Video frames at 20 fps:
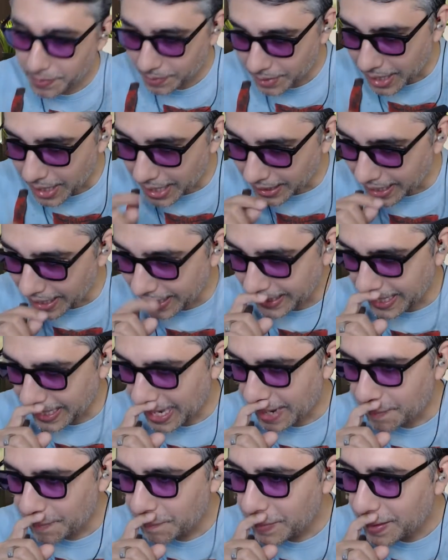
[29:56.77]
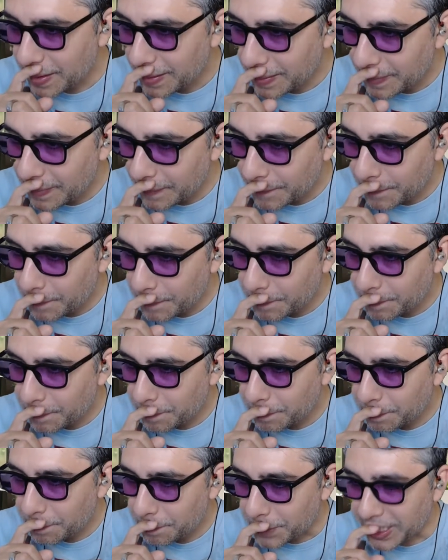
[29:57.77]
I like that,
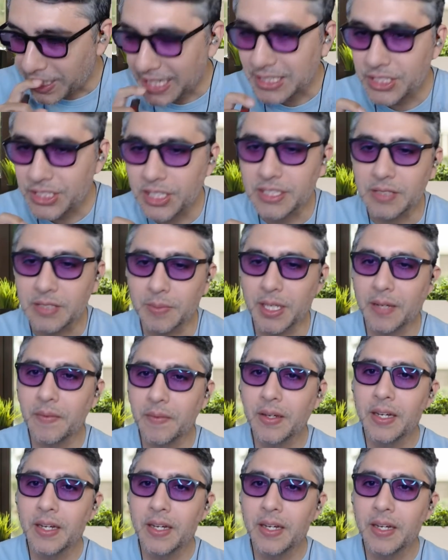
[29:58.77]
but that's just me.